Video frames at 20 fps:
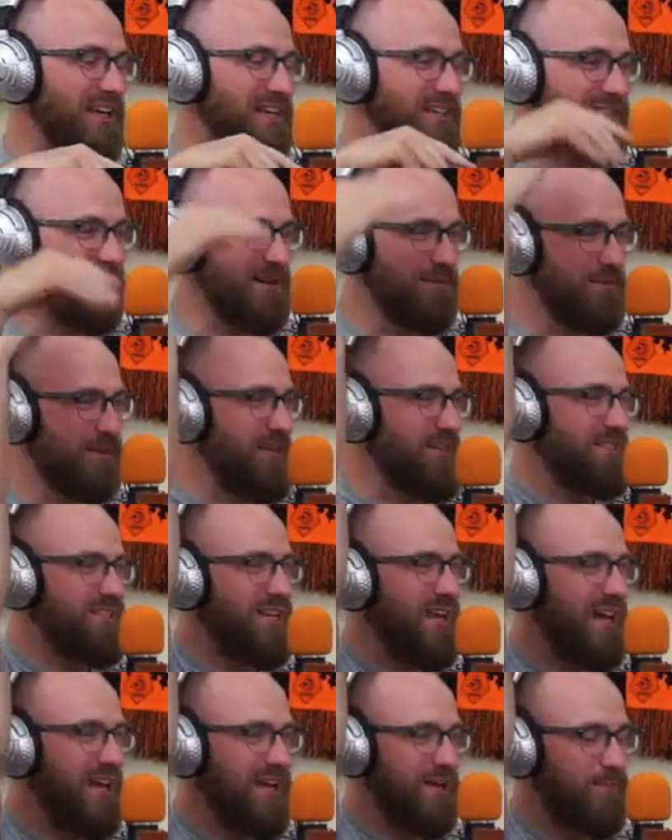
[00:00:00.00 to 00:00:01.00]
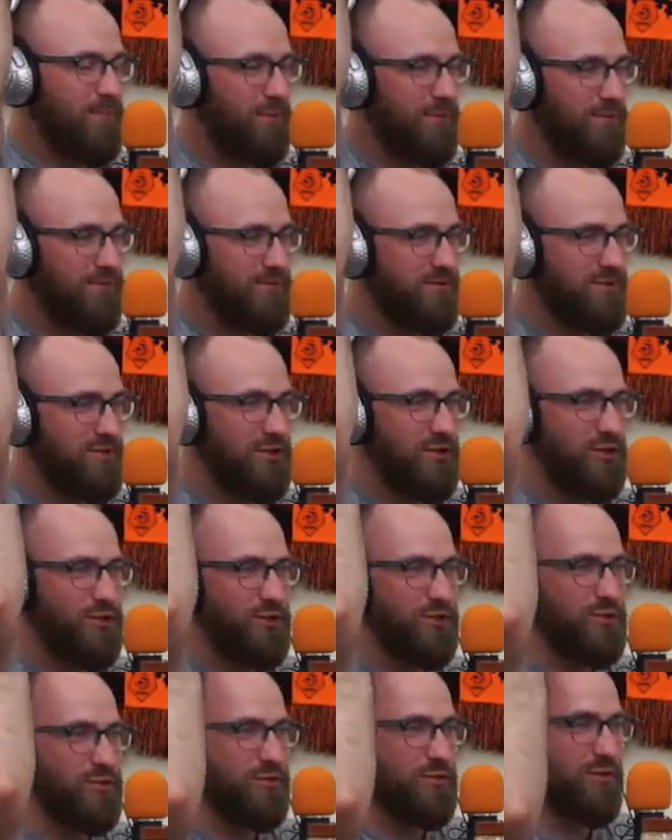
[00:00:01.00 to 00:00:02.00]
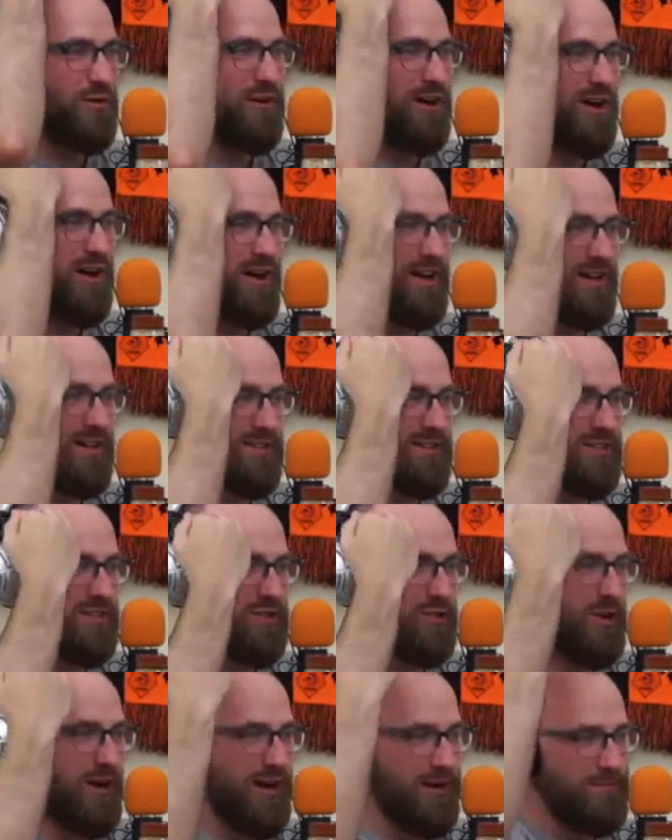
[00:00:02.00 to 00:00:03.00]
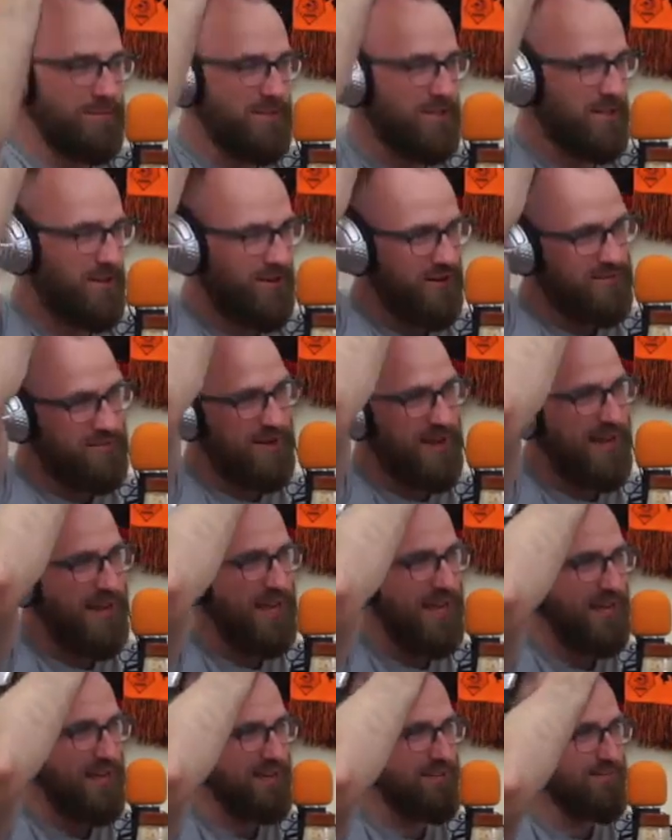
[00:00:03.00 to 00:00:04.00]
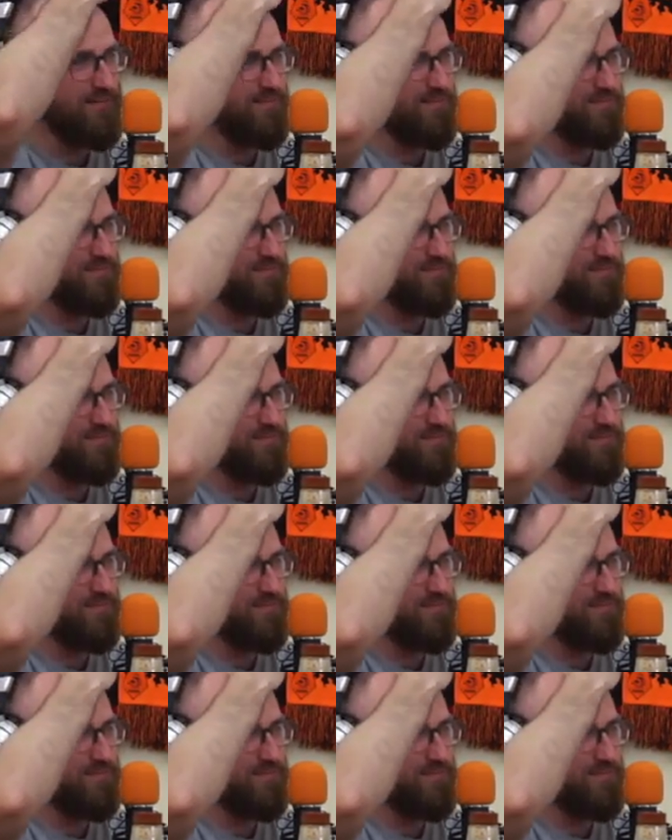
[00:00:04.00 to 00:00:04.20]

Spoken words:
is I'm gonna tape 2 stripes on my head